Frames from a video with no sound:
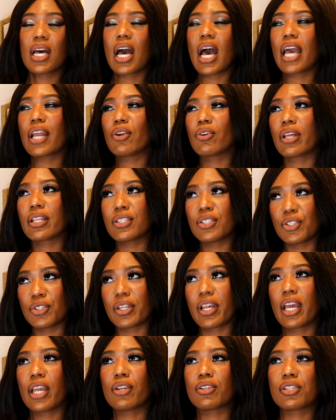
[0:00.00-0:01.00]
I don't like to do
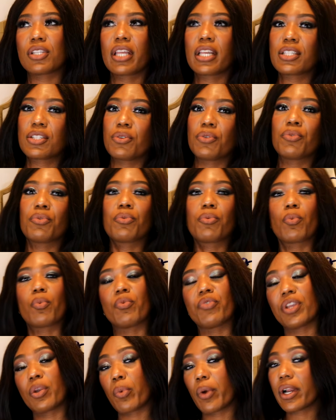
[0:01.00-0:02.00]
that. I usually like to
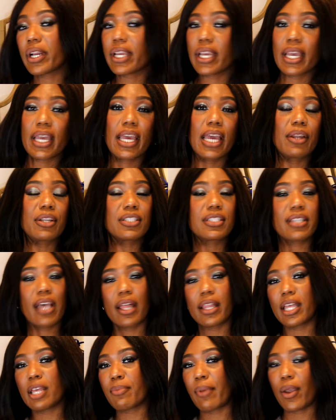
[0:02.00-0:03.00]
rework it and
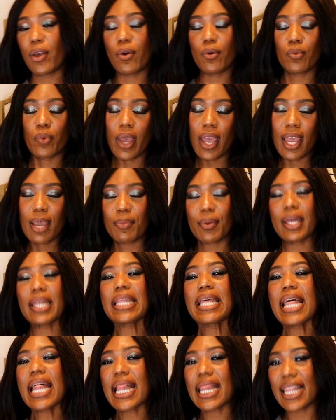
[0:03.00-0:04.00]
style it in my own way.
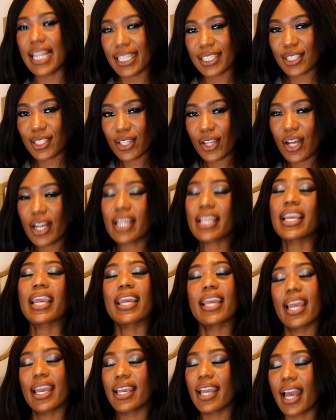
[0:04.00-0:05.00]
But this look,
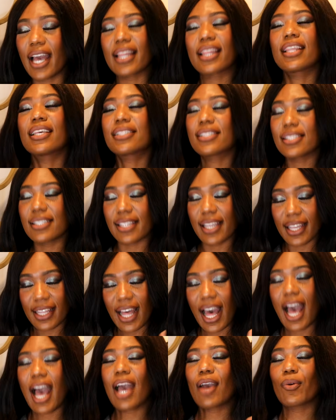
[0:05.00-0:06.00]
yeah, this is
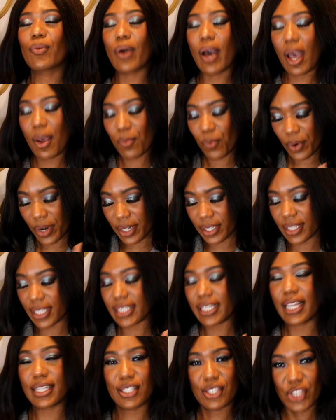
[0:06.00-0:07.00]
it. I'm wearing
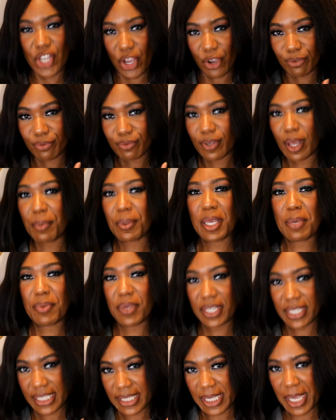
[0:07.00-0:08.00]
this head to toe. I'm keeping
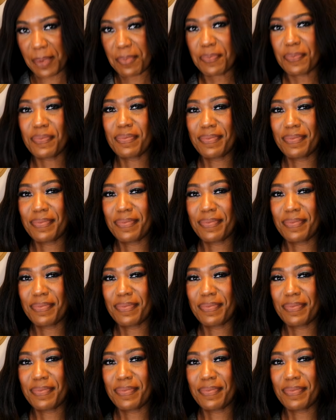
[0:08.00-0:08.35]
it the same.